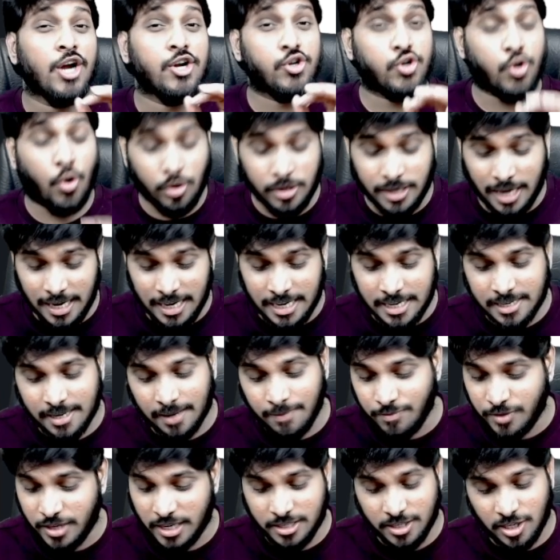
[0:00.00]
Total
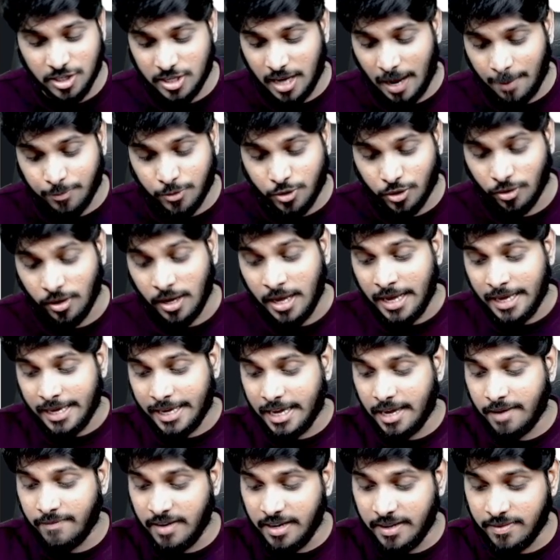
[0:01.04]
income, there is a chapter.
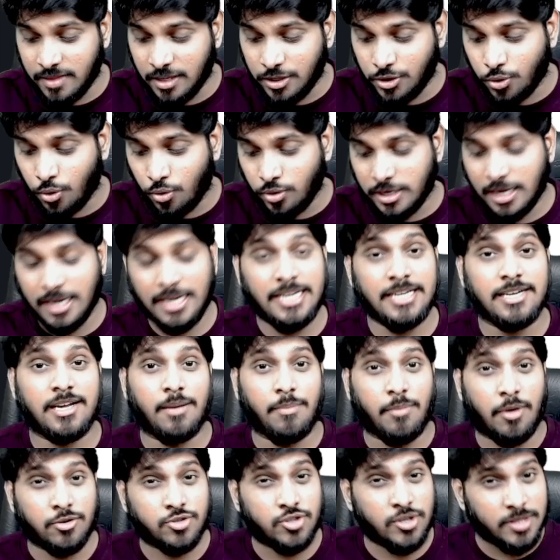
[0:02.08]
Even in the total income
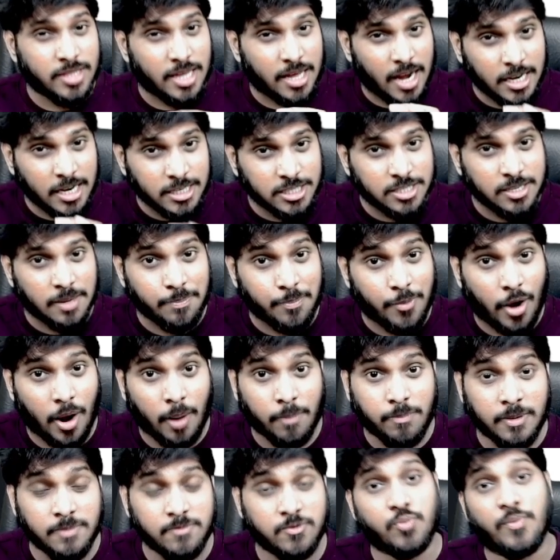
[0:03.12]
also, there are some
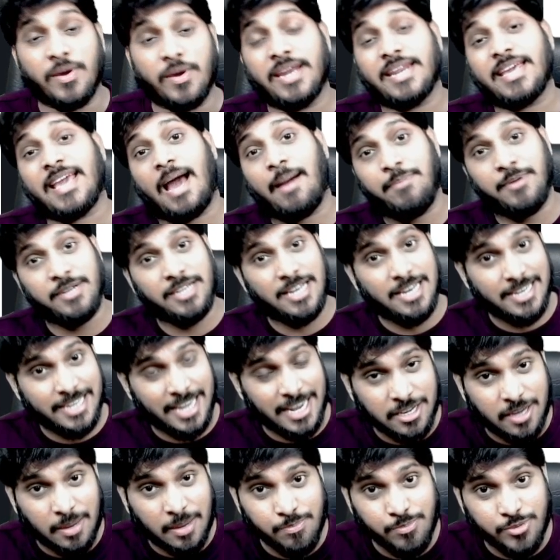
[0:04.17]
problems where capital
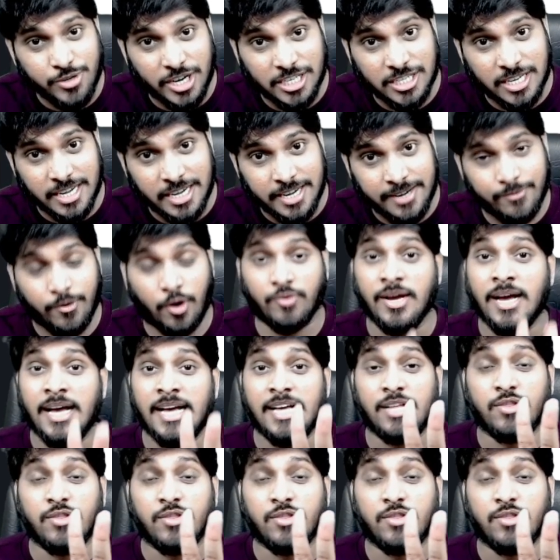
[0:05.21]
gain computation involved.